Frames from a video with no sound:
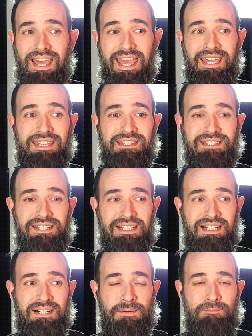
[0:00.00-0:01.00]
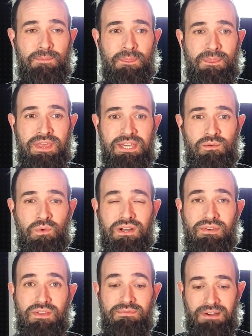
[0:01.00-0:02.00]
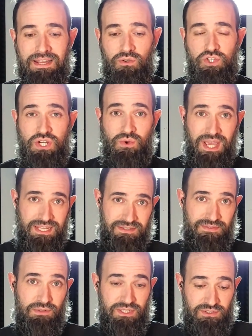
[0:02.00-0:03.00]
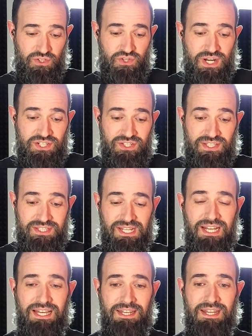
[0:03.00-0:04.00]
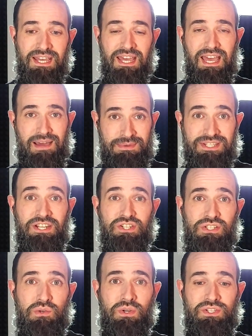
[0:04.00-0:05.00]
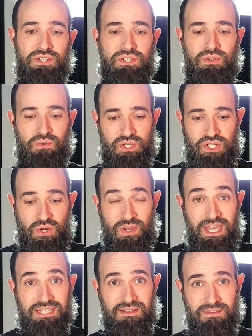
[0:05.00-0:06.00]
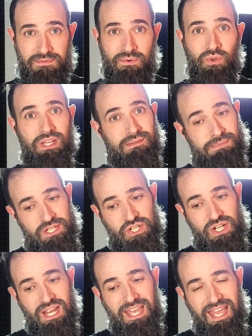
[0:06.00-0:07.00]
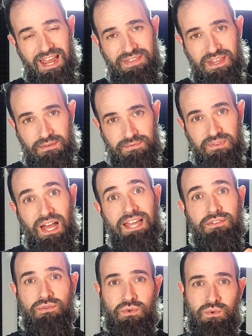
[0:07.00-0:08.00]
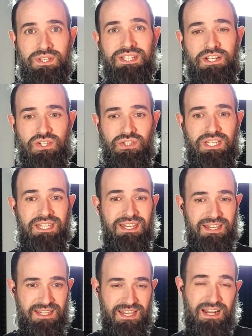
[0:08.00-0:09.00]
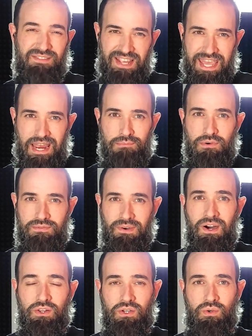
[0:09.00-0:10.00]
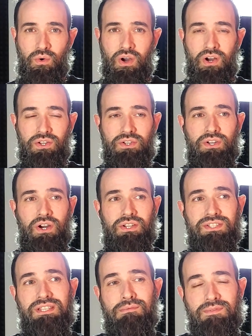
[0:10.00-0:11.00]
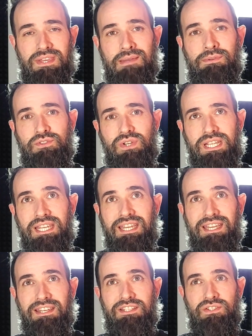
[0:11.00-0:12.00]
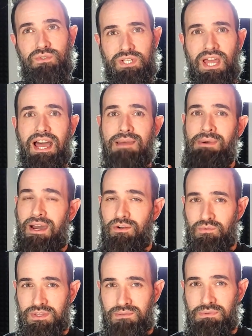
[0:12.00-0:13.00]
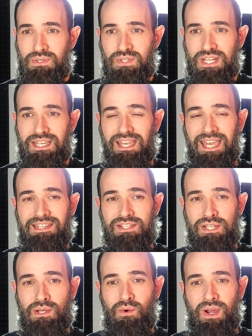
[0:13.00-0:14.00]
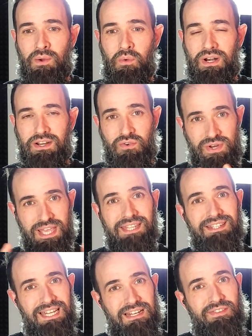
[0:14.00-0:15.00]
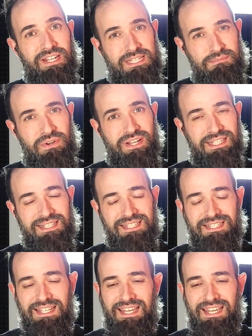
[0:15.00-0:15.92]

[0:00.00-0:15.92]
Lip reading: And then whenever the final showcase of illustrations is done, I'm essentially going to do a showcase of the full image and then fly through essentially kind of a camera follow on some of the imagery to time out with the music. And so I want to create kind of an experience.